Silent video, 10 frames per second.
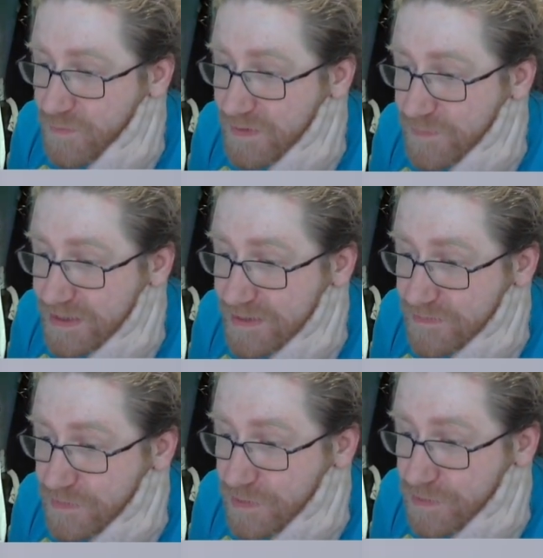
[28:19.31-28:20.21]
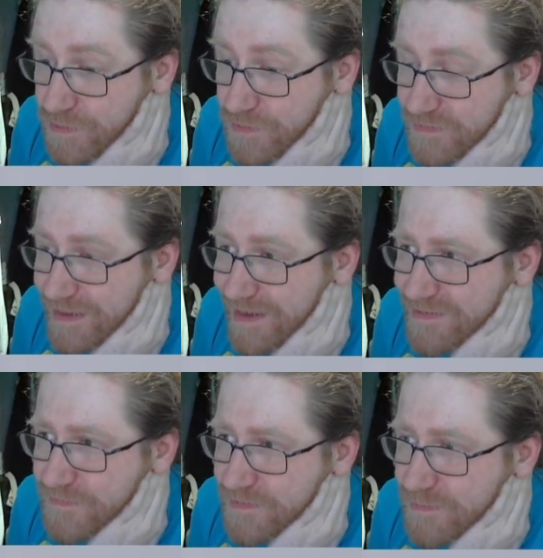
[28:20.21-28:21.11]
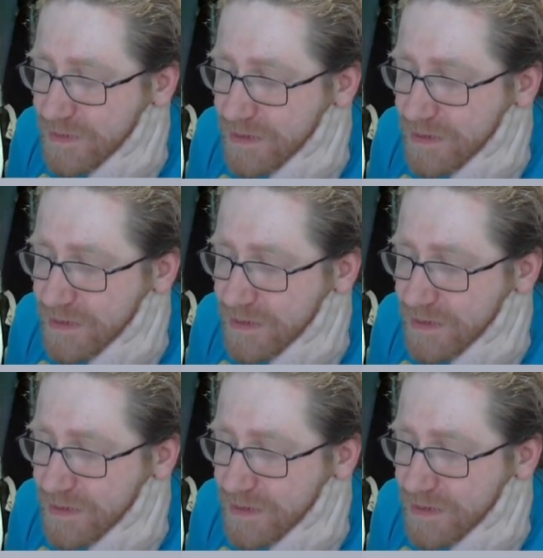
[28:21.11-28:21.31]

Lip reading: we need 2 stacks of them,